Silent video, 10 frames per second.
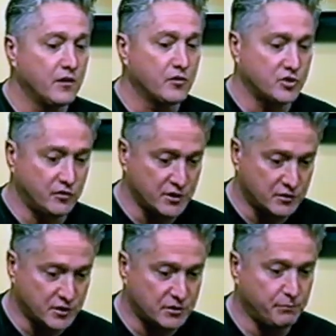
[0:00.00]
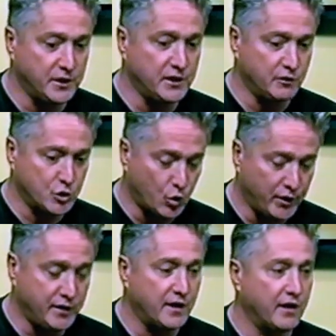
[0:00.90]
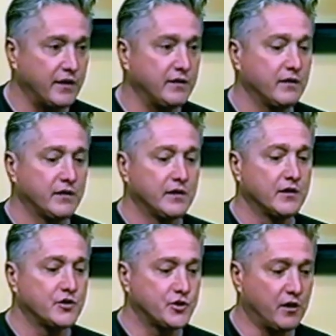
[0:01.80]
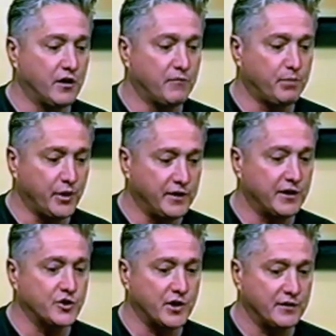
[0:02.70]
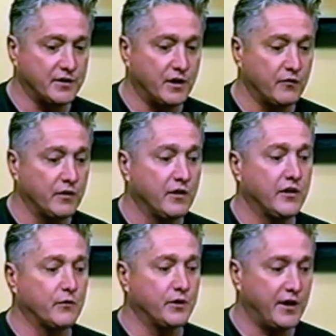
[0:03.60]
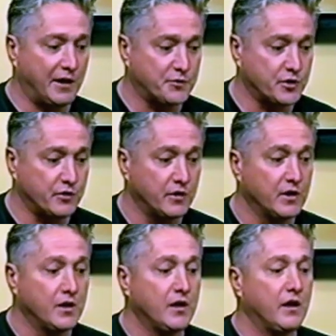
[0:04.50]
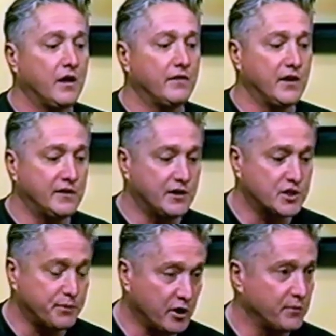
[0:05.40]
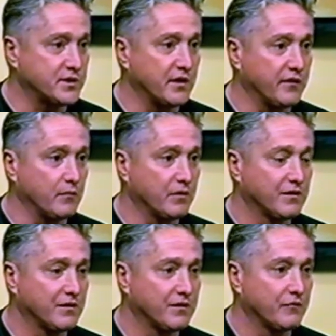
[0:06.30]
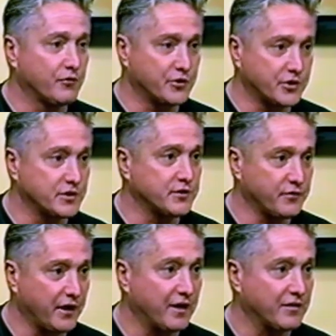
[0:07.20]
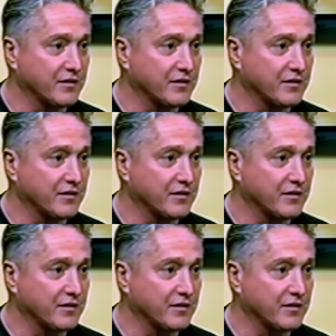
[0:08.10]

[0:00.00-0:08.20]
This B-29 plane got shot down. They were captured, and they did experiments on them. For sure, it's a fact.